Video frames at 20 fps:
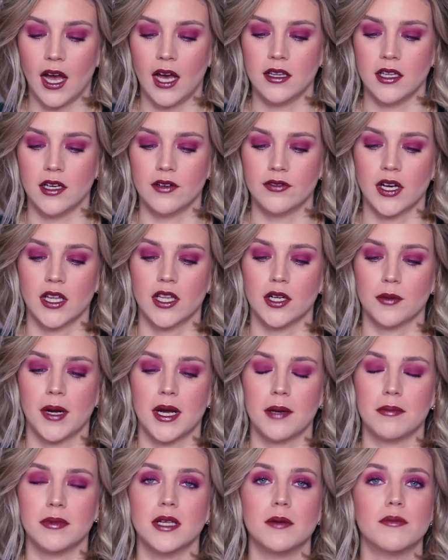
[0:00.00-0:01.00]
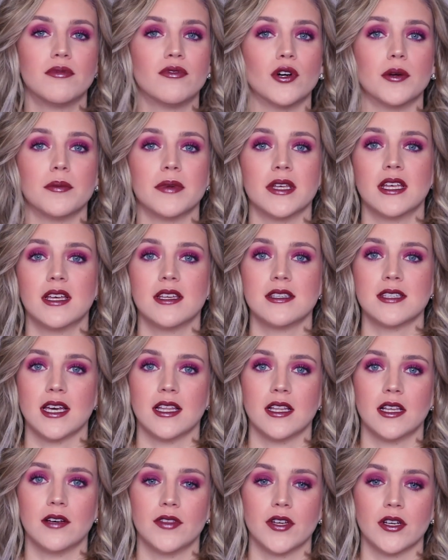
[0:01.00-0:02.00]
I love Colourpop lip formulas.
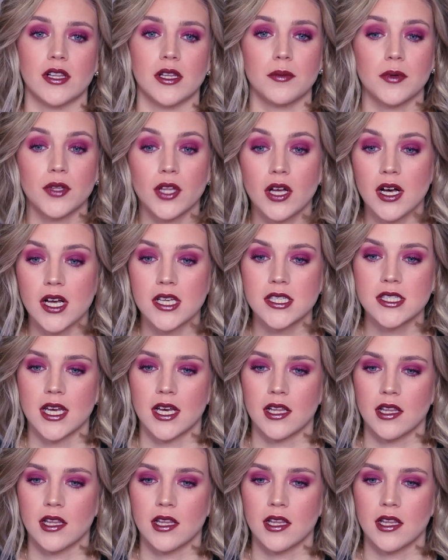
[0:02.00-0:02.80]
I love their lip gloss.